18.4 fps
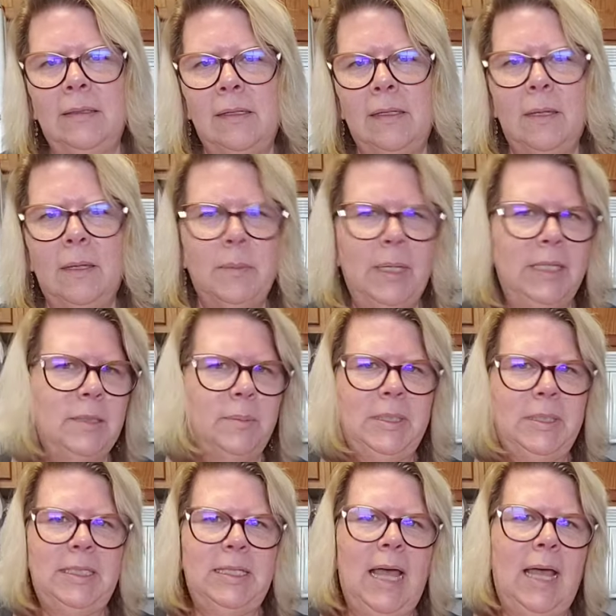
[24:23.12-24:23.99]
That makes
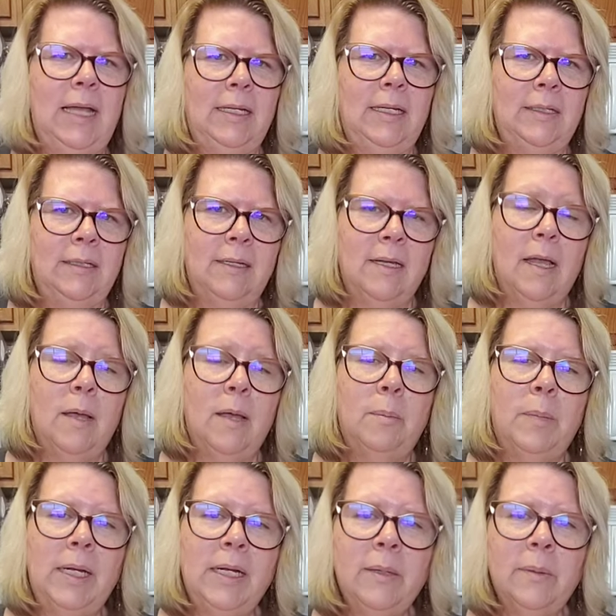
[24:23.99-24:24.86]
me sad.
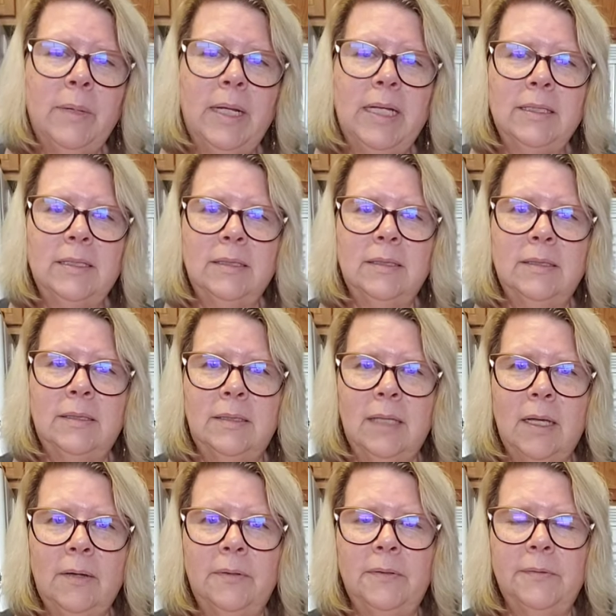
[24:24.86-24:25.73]
But anyways,
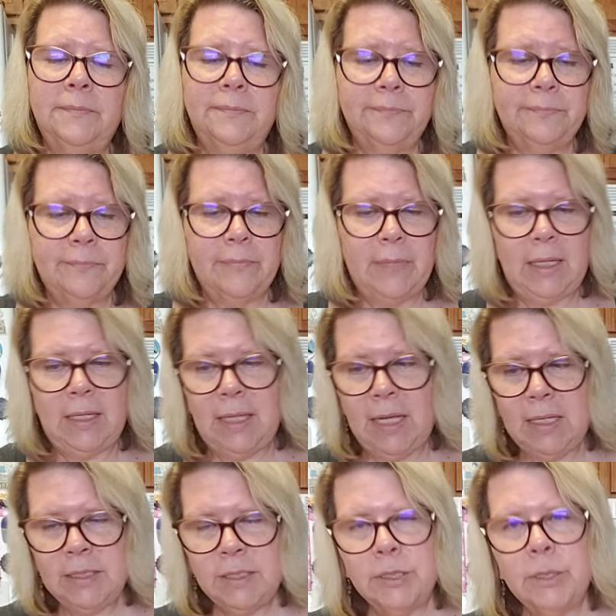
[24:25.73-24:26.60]
so
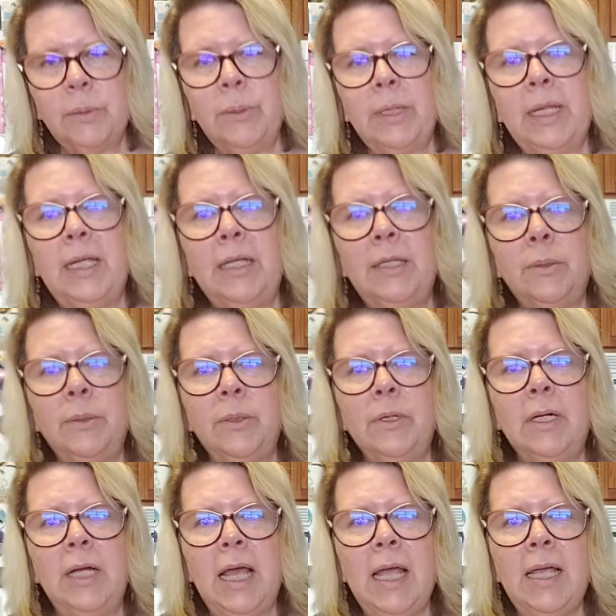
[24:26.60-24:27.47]
that's your quickie
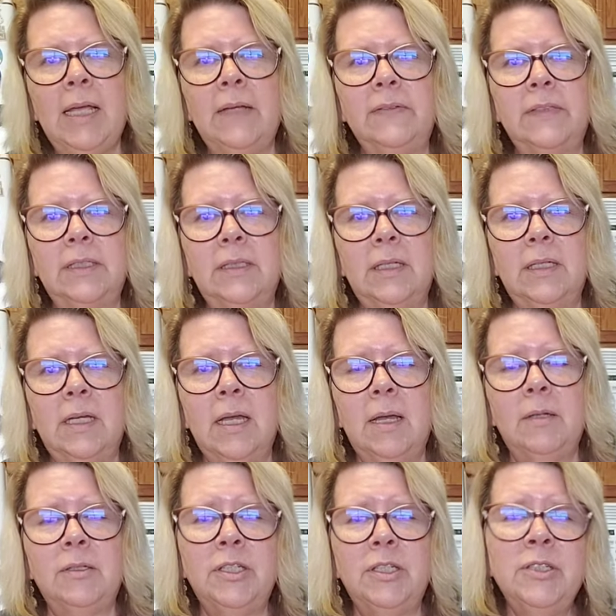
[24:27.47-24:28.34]
tour of knives.
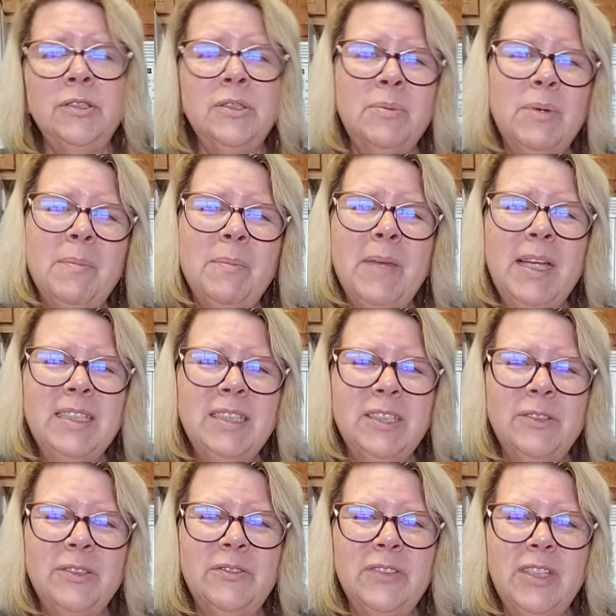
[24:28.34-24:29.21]
Use what makes
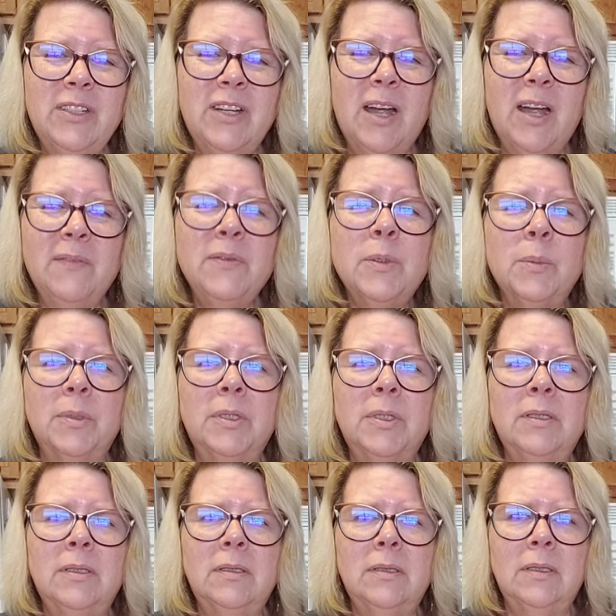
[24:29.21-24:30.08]
you feel
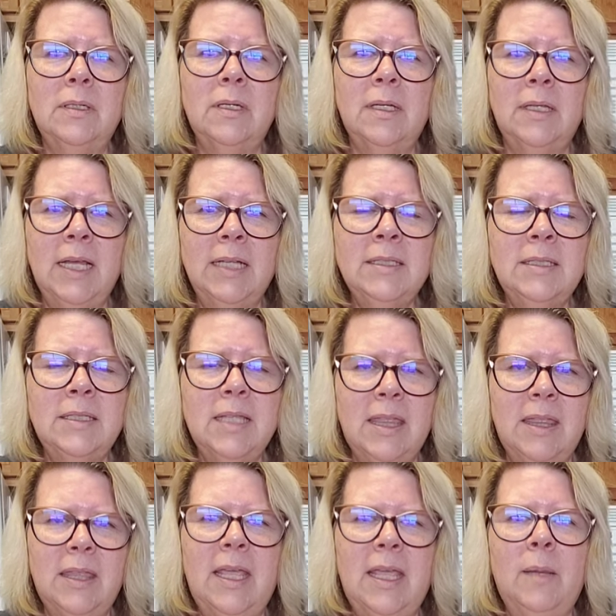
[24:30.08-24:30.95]
comfortable. That's the
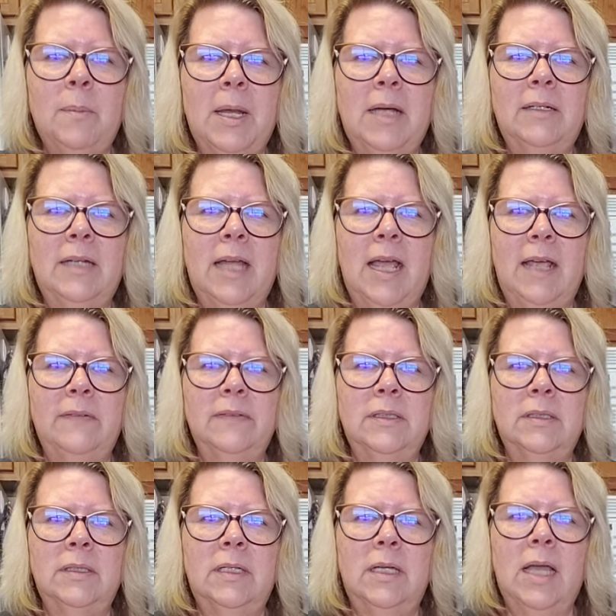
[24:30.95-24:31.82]
thing about
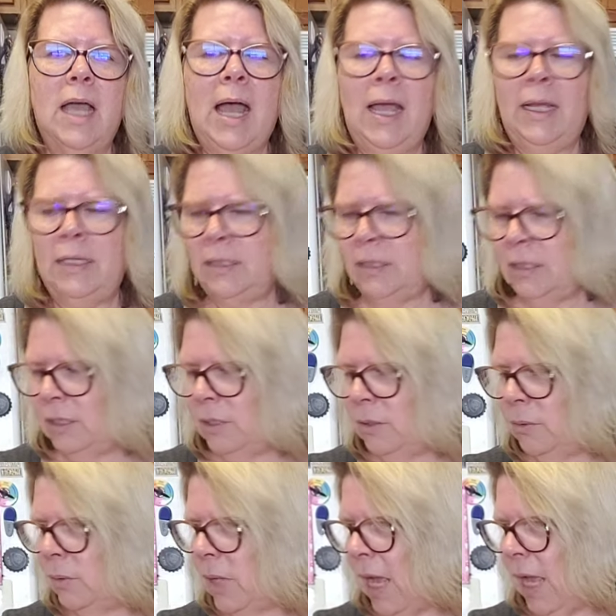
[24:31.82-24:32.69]
knives. I
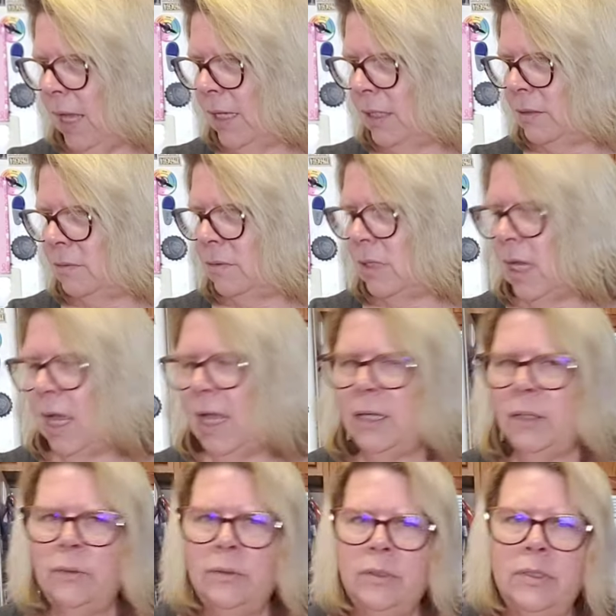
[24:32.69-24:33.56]

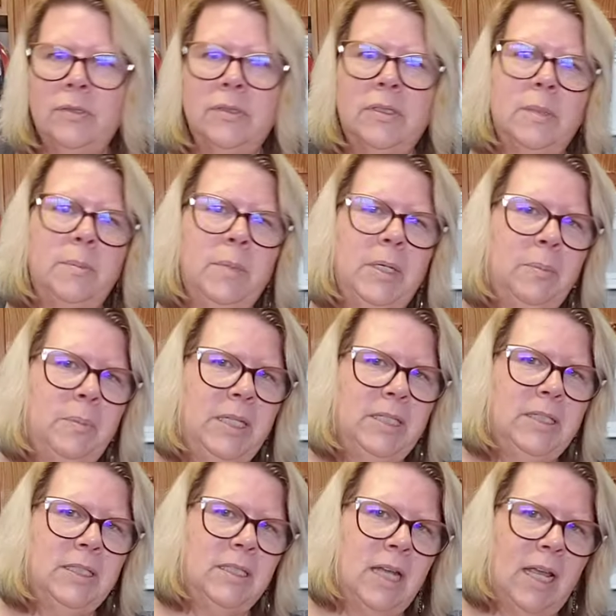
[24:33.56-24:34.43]
don't use the big
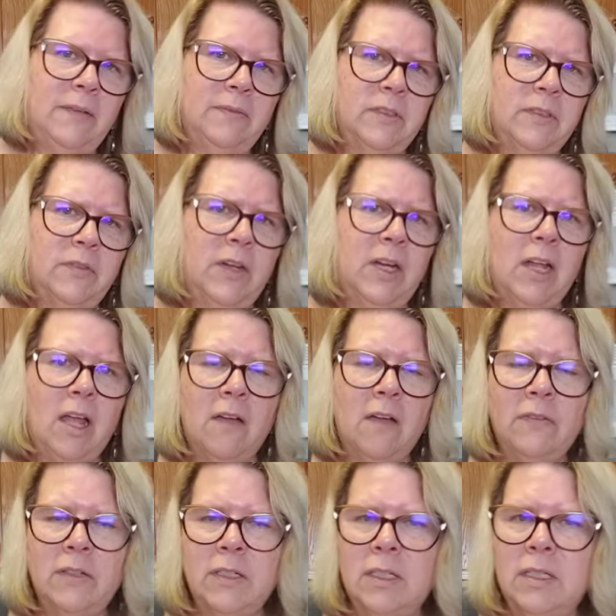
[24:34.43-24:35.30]
pizza knives very
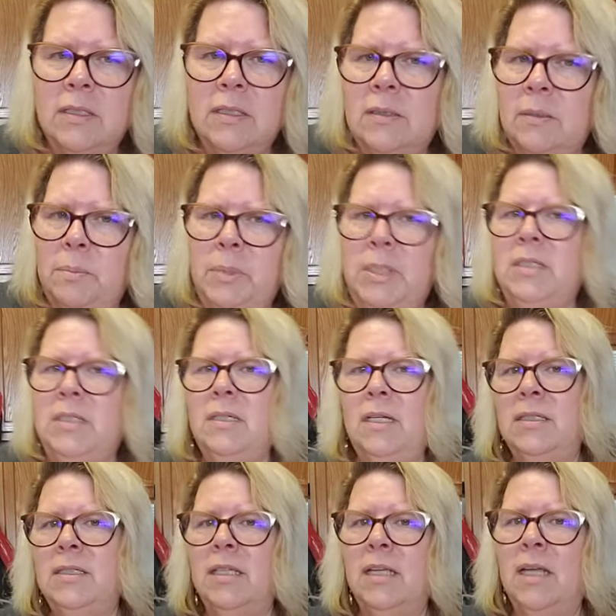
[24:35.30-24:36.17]
often because pizza
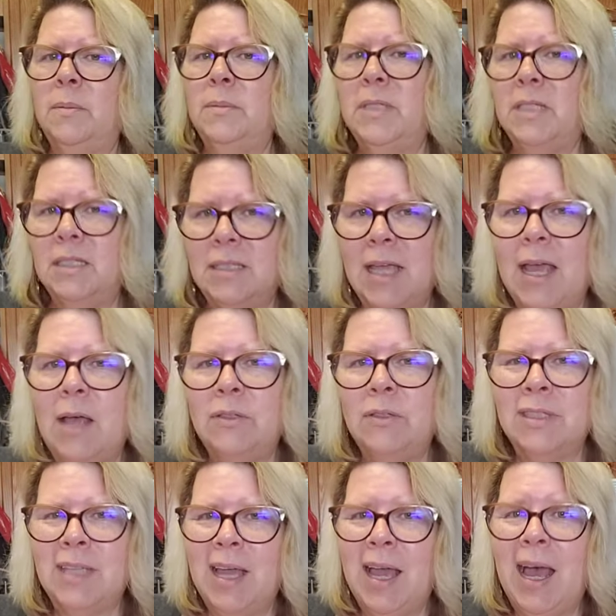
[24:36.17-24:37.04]
doesn't come to this
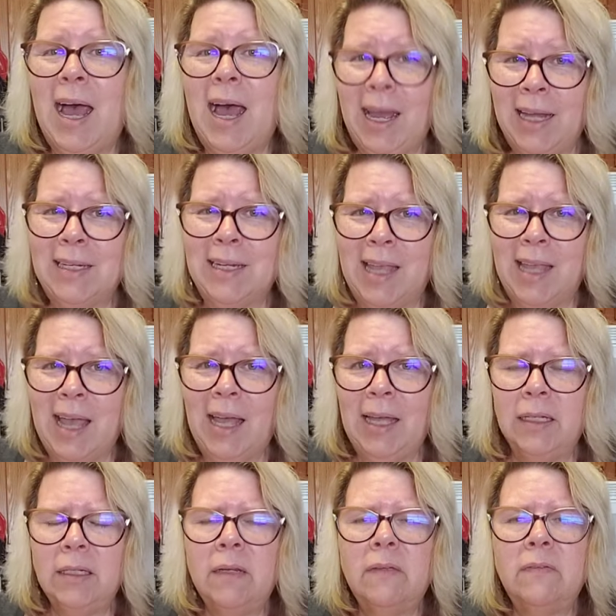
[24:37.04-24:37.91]
house
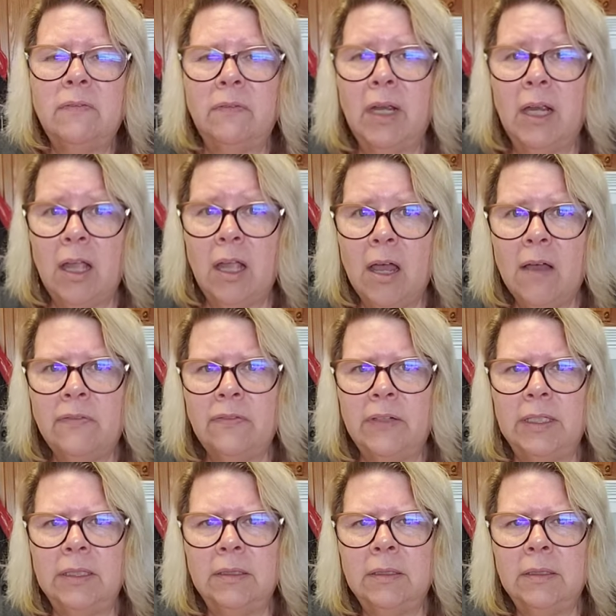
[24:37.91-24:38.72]
uncut very often.